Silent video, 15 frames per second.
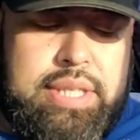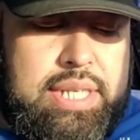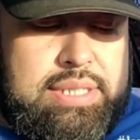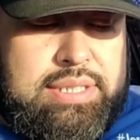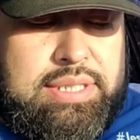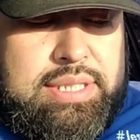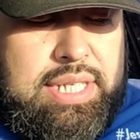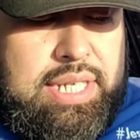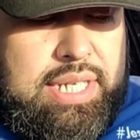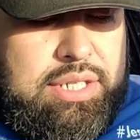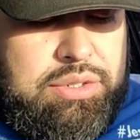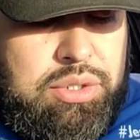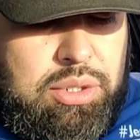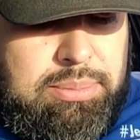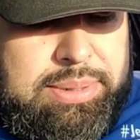That's uh,
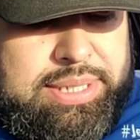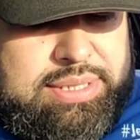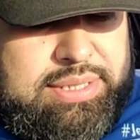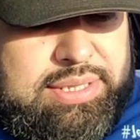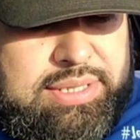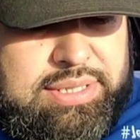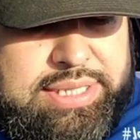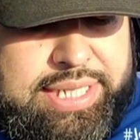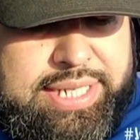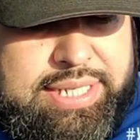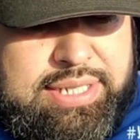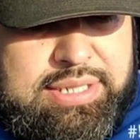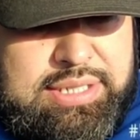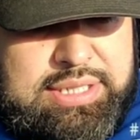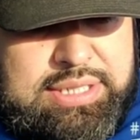Romans
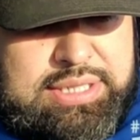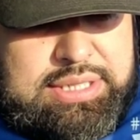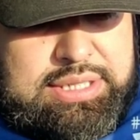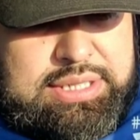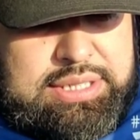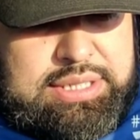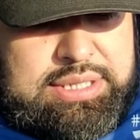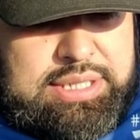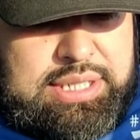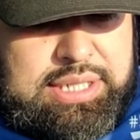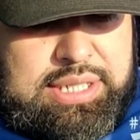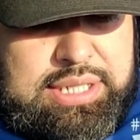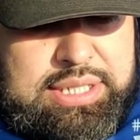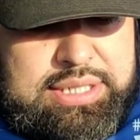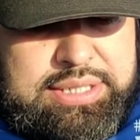10,
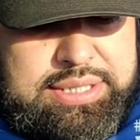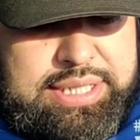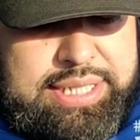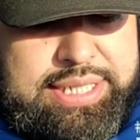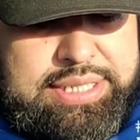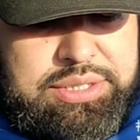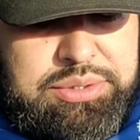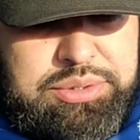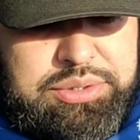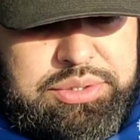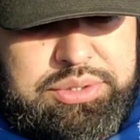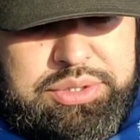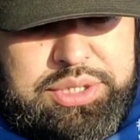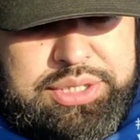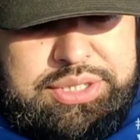uh, 9 to
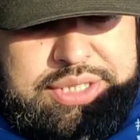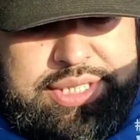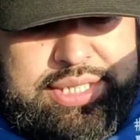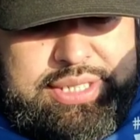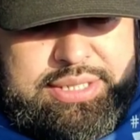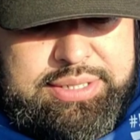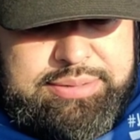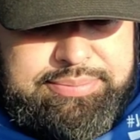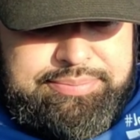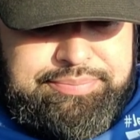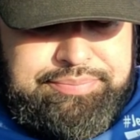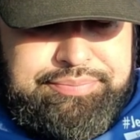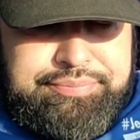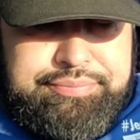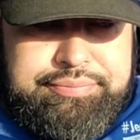13.
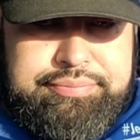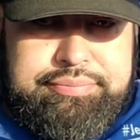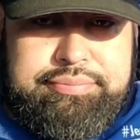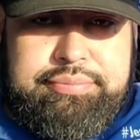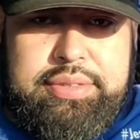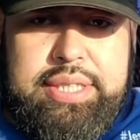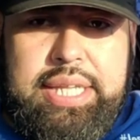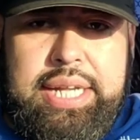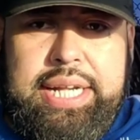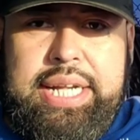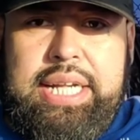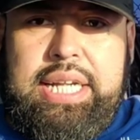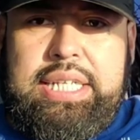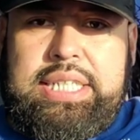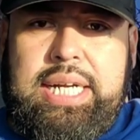
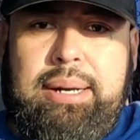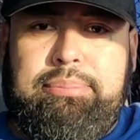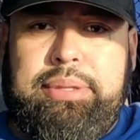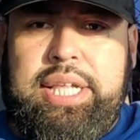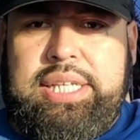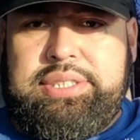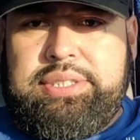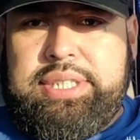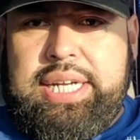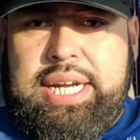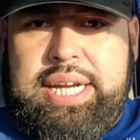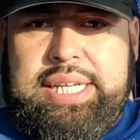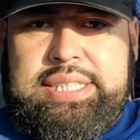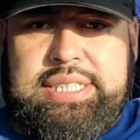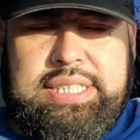And God bless you
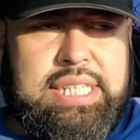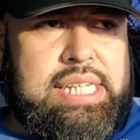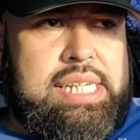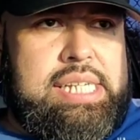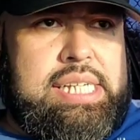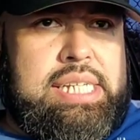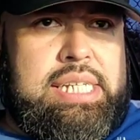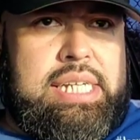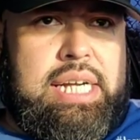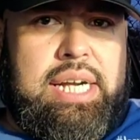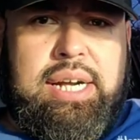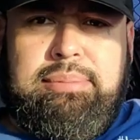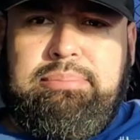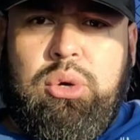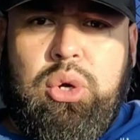guys.
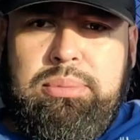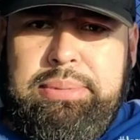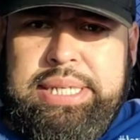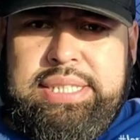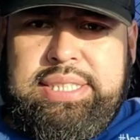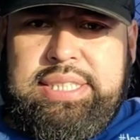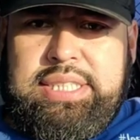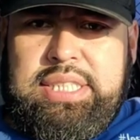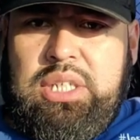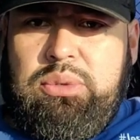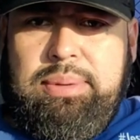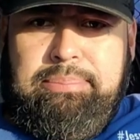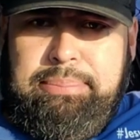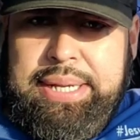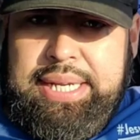Uh, Mormons,
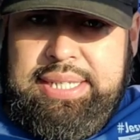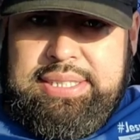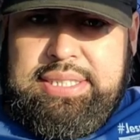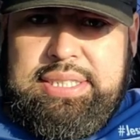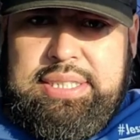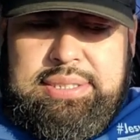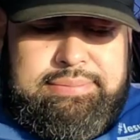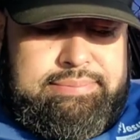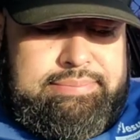repent.